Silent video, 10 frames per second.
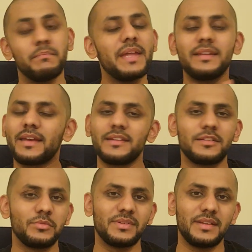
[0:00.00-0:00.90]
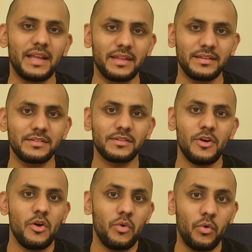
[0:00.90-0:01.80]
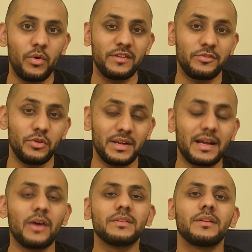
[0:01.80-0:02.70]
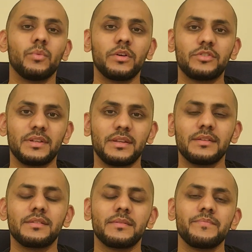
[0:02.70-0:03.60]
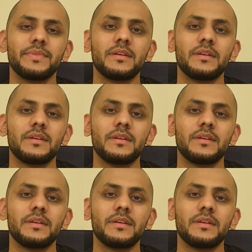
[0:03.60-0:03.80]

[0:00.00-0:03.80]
Many cases we see like this, or if you're an accountant watching this,